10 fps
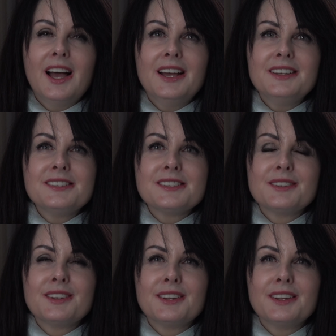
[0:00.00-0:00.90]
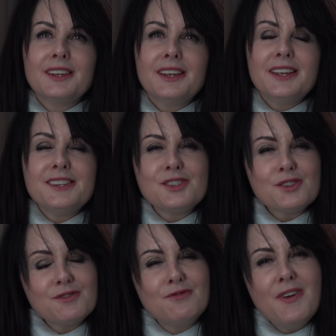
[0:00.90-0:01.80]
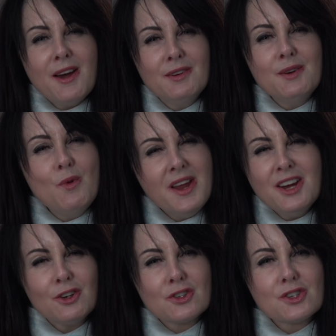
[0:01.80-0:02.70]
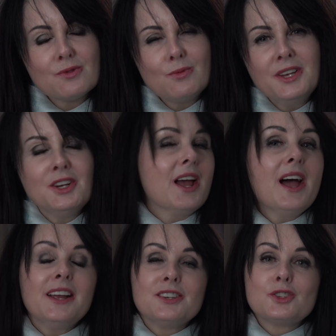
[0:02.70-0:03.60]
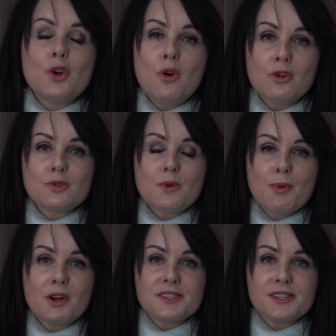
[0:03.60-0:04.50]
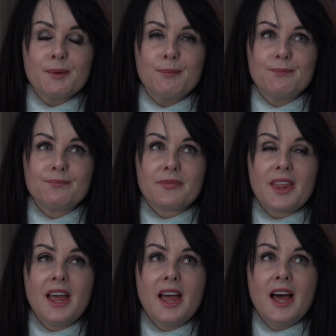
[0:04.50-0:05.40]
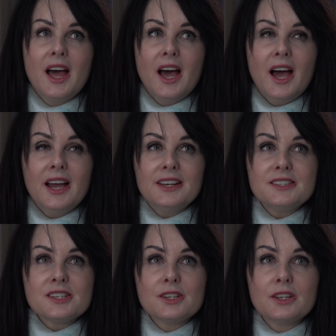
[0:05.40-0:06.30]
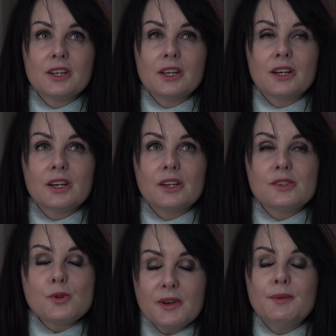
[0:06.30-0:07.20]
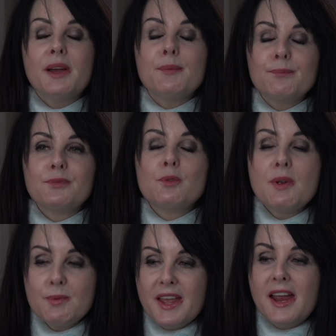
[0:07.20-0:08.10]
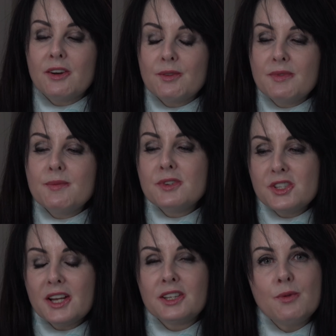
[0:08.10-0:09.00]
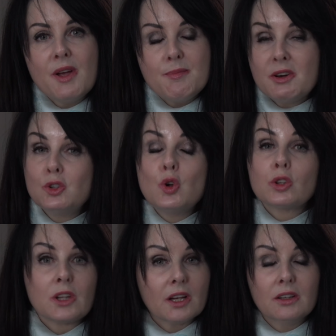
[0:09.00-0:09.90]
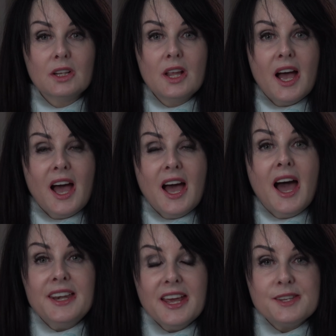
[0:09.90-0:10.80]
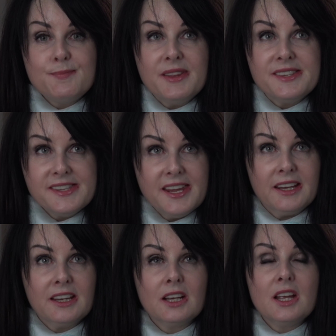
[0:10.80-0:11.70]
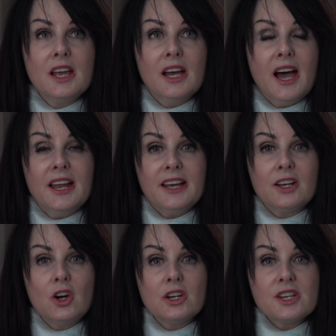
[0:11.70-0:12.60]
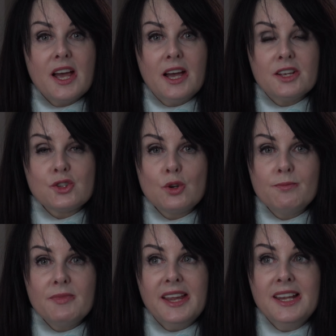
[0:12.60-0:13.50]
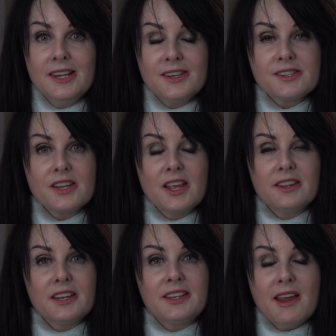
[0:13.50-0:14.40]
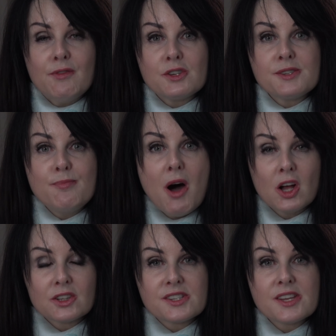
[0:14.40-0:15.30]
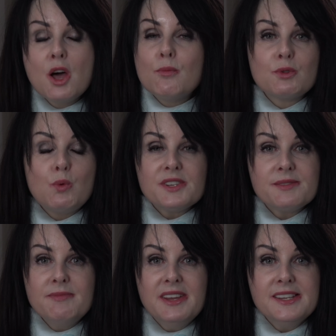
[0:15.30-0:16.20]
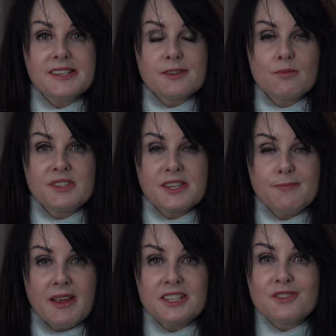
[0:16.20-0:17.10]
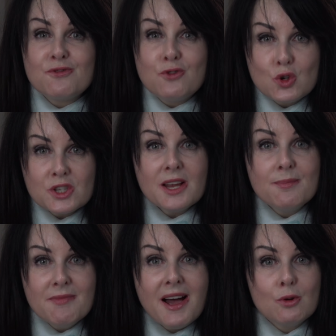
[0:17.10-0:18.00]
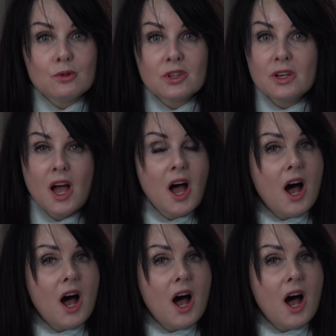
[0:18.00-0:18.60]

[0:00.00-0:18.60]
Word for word: And it's just very weird when you can't talk to a person. And so, anyway, we were there and we were chatting away about nothing. Uh, Hannah has been sick. Hannah got uh, some illness that gave her spots, but it wasn't measles, it was suspected foot and mouth.